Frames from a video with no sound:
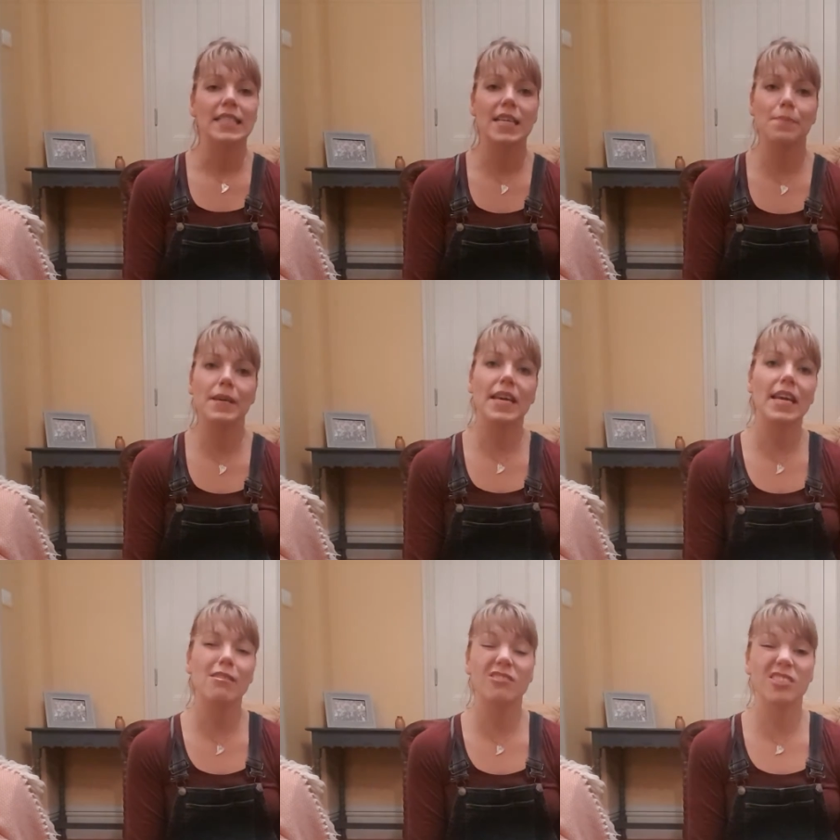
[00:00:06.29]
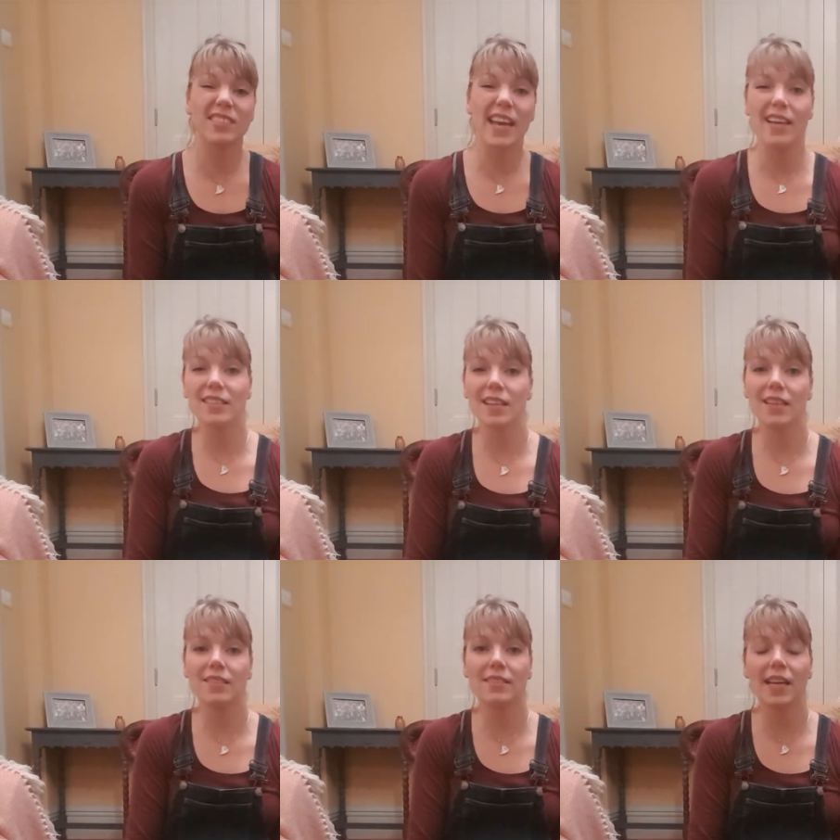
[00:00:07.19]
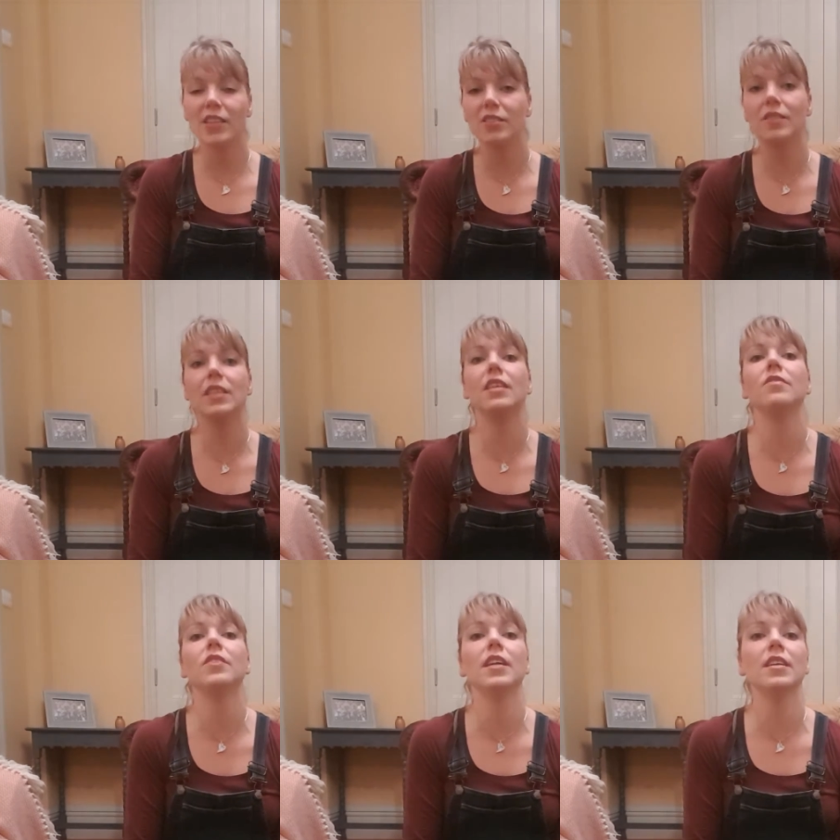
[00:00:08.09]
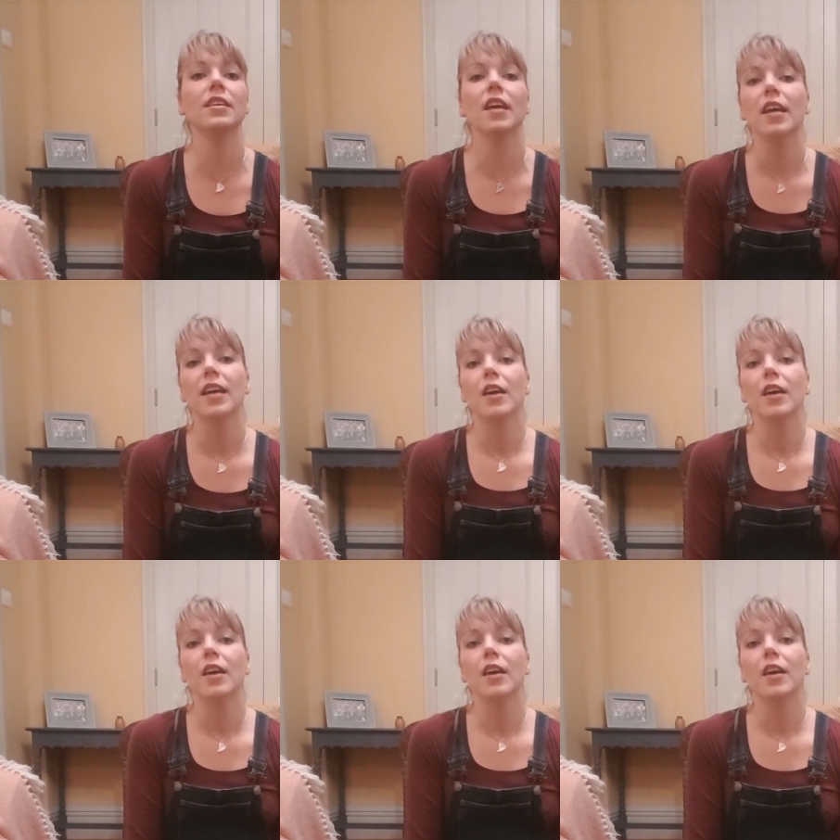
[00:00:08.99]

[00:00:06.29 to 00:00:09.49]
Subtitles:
Zippy here is just getting to that stage of the evening